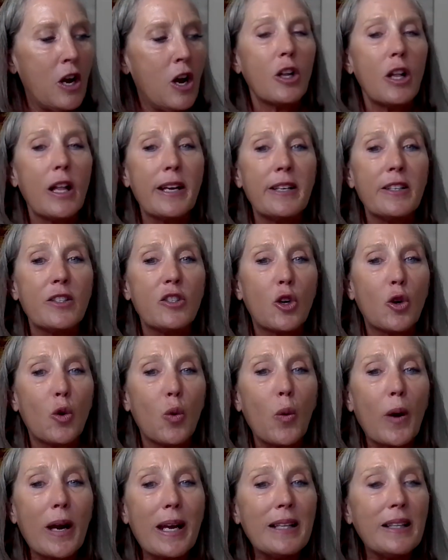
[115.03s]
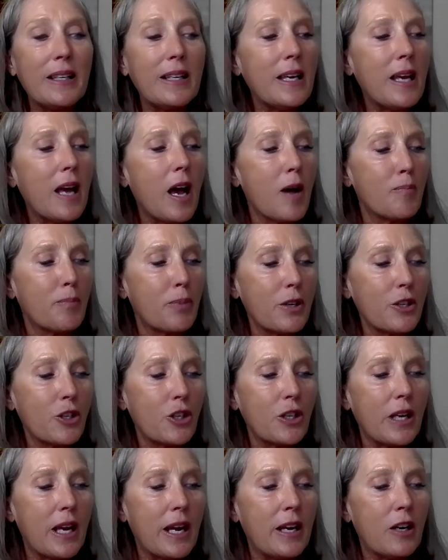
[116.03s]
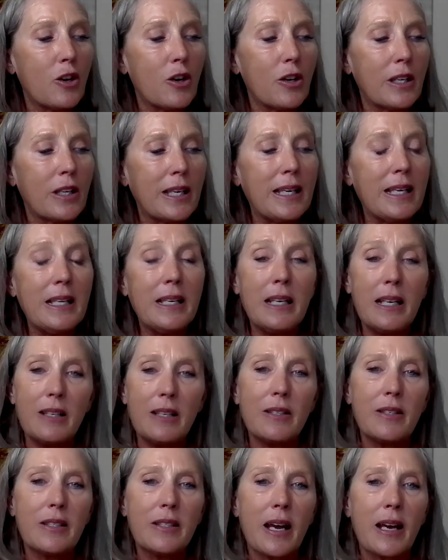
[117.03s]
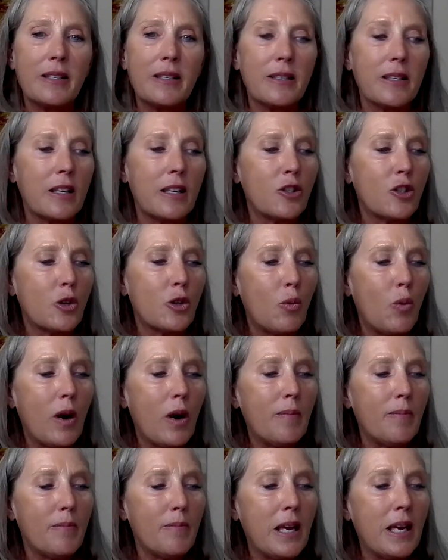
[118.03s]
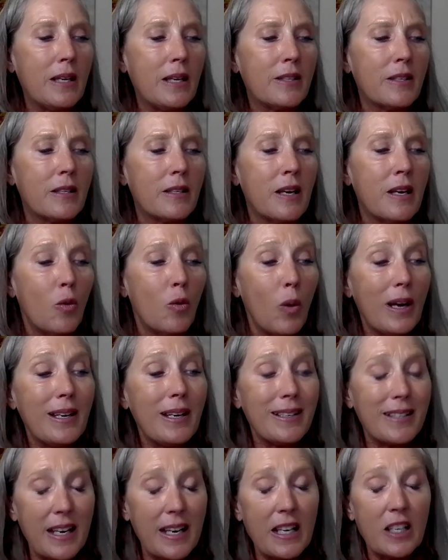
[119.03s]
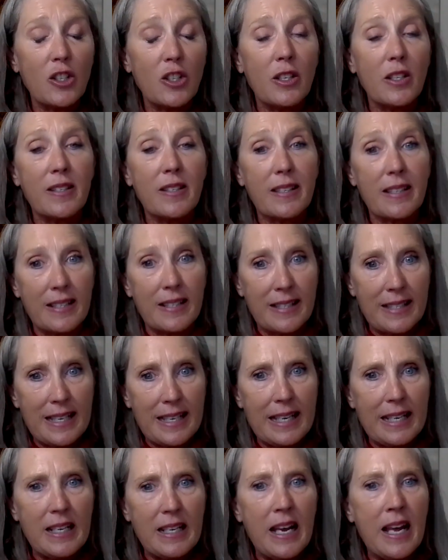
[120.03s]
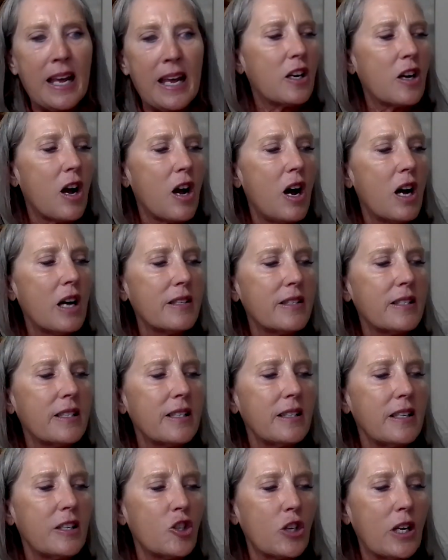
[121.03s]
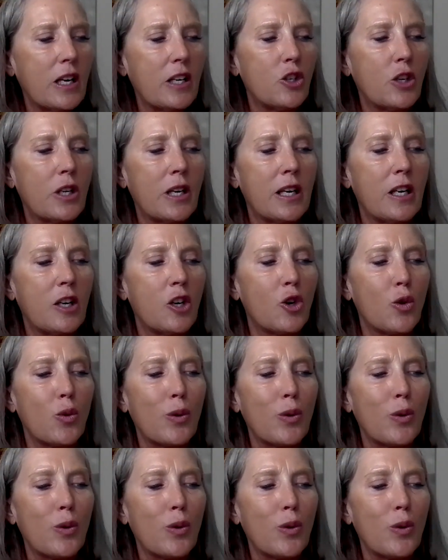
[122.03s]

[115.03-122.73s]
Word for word: Her clients greatly appreciate her keen insights into what makes what it takes to succeed in a constantly changing and